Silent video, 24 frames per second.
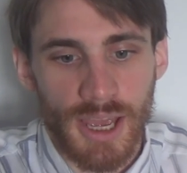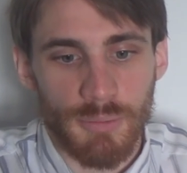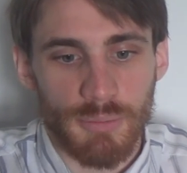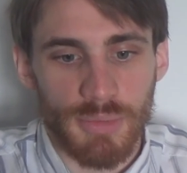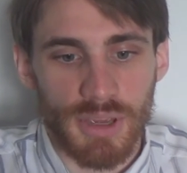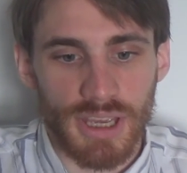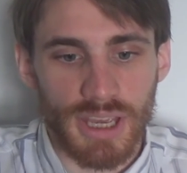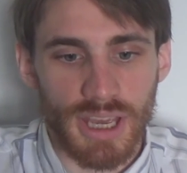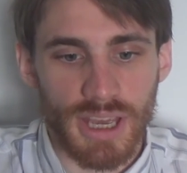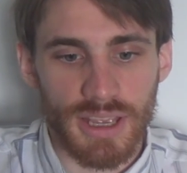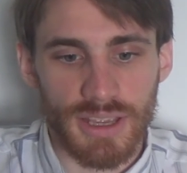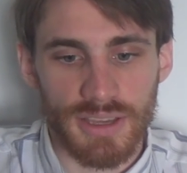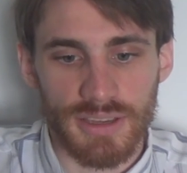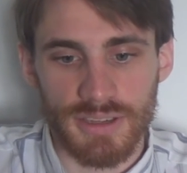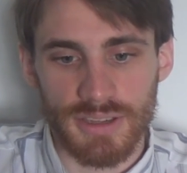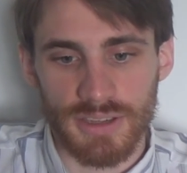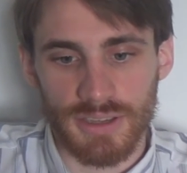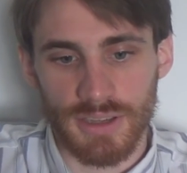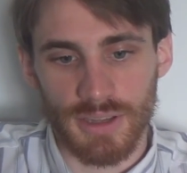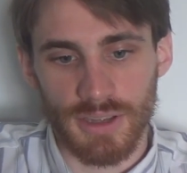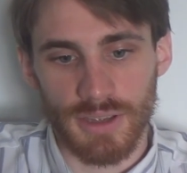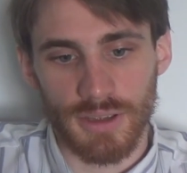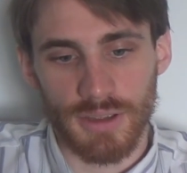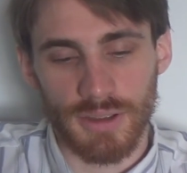
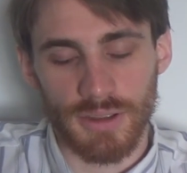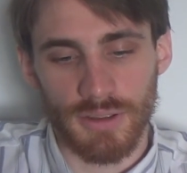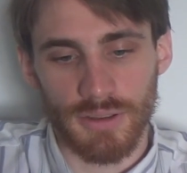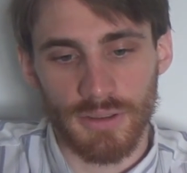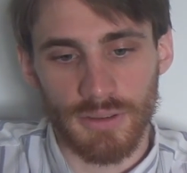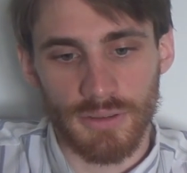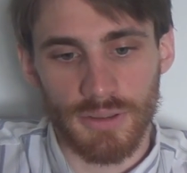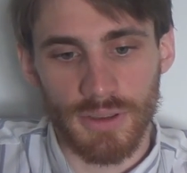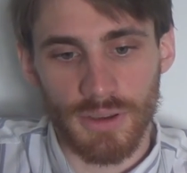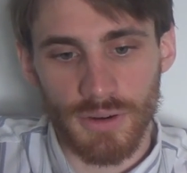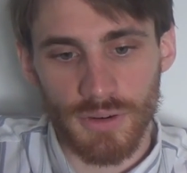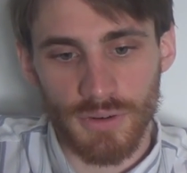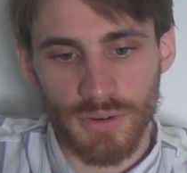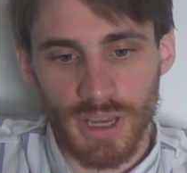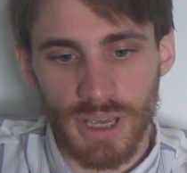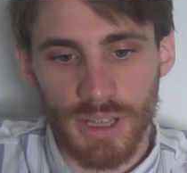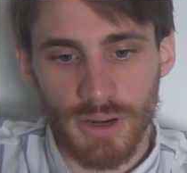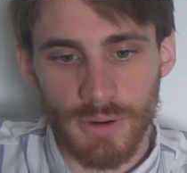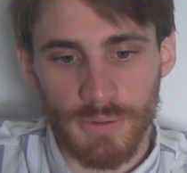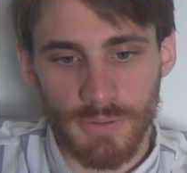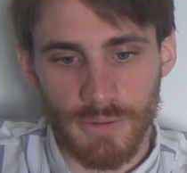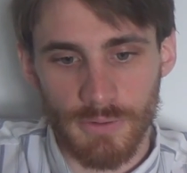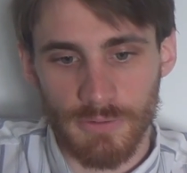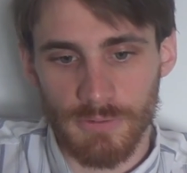because the
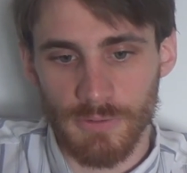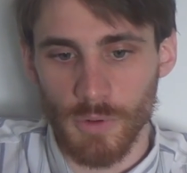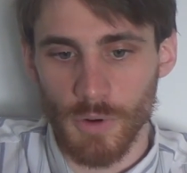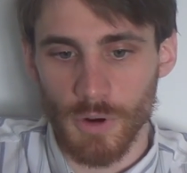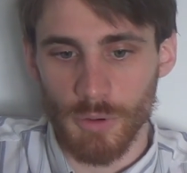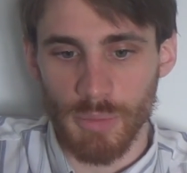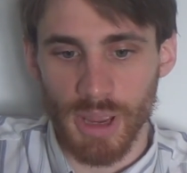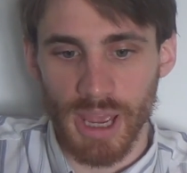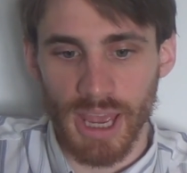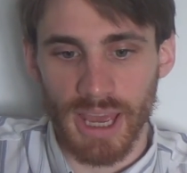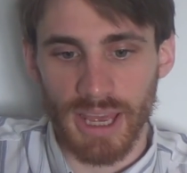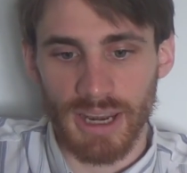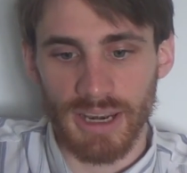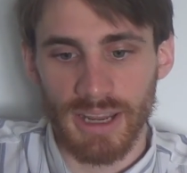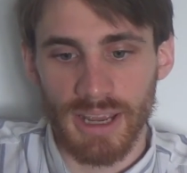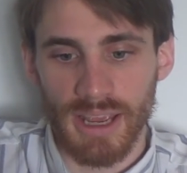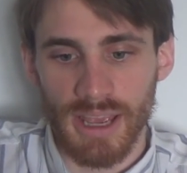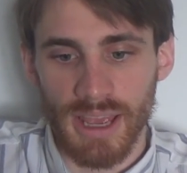creator of the format